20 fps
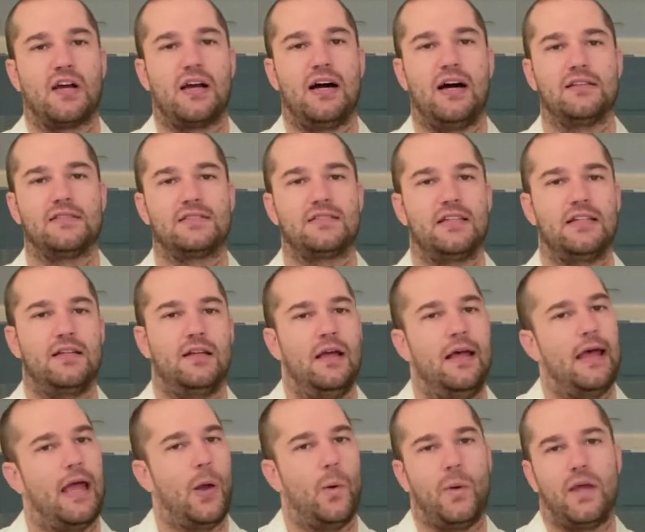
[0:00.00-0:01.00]
constant,
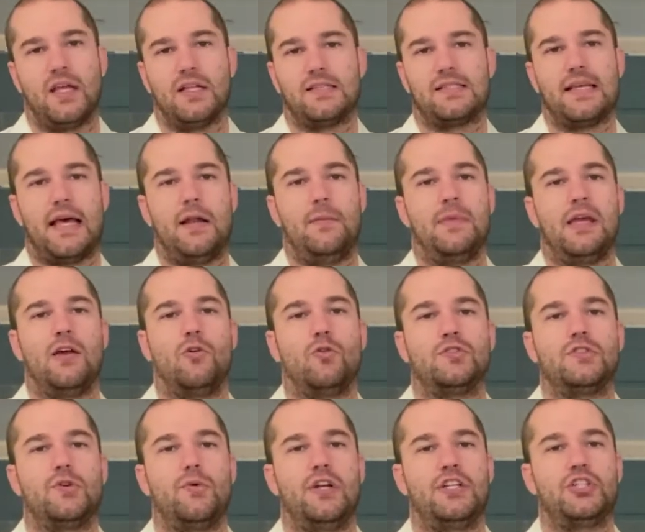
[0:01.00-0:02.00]
and we can set them
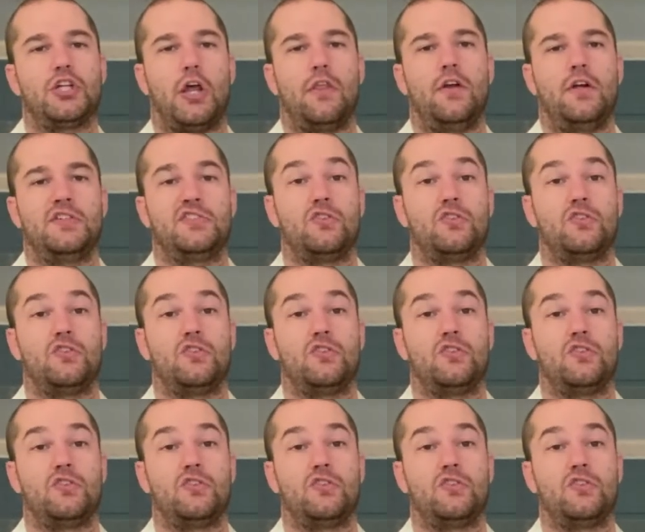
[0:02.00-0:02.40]
equal to each other.